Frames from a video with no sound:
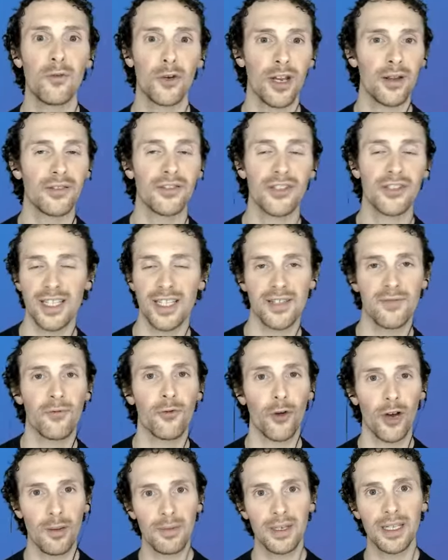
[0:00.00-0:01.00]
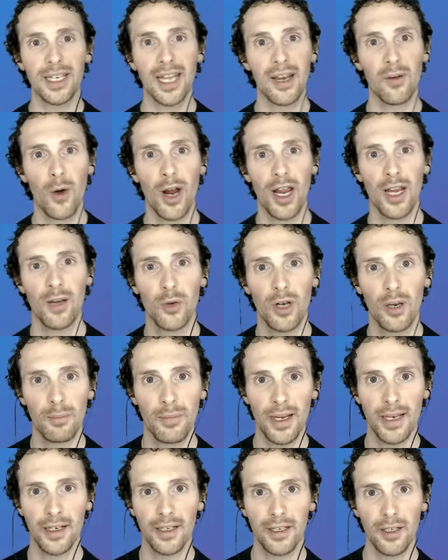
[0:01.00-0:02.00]
would have just framing that way, it would have
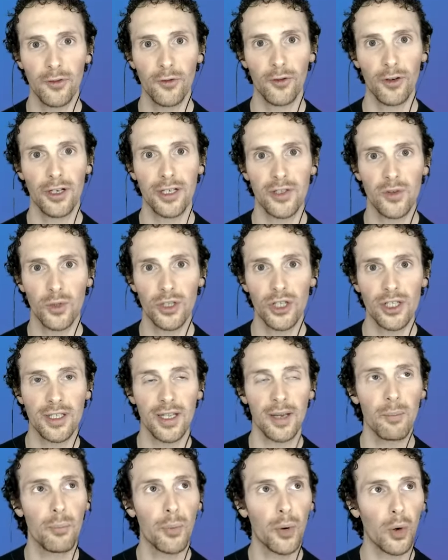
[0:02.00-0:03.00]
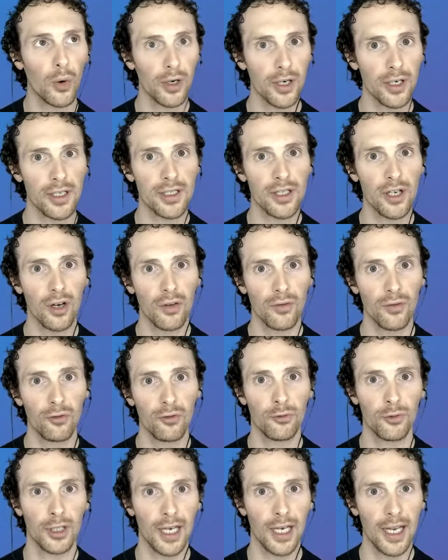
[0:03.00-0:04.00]
made a difference, which is the importance of
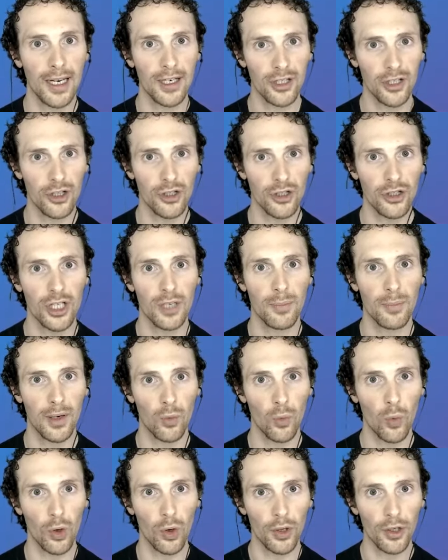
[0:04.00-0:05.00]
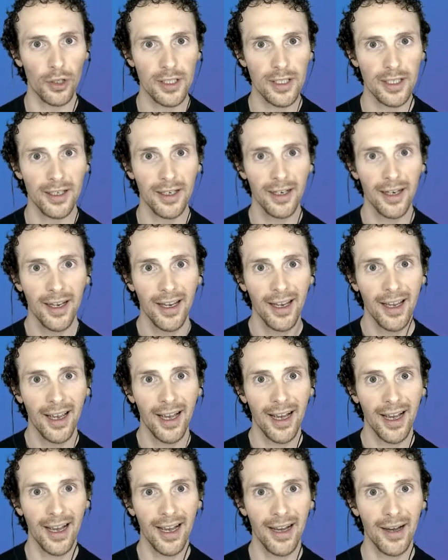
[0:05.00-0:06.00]
relationship and words.
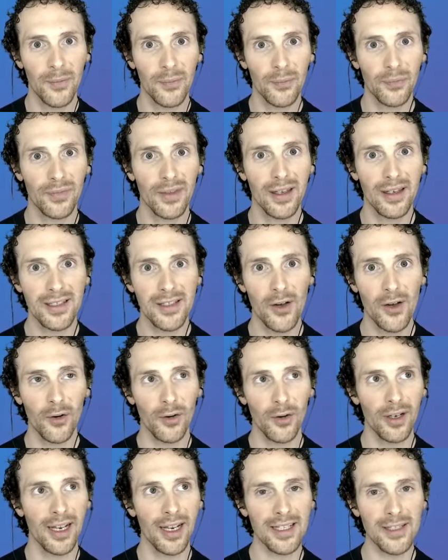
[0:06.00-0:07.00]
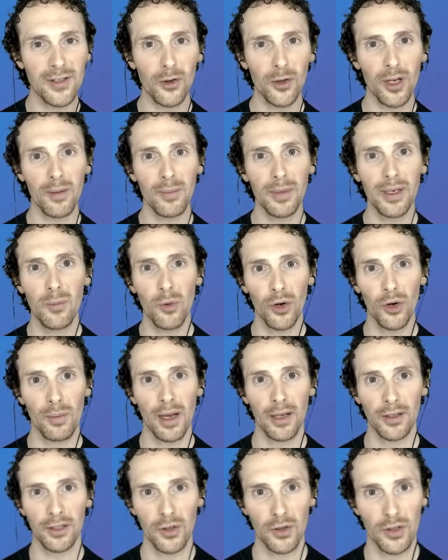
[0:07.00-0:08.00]
Yeah. So let's talk a bit more
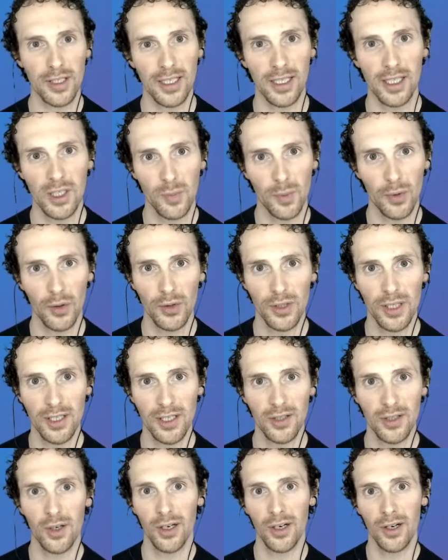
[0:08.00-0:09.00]
about your sales process.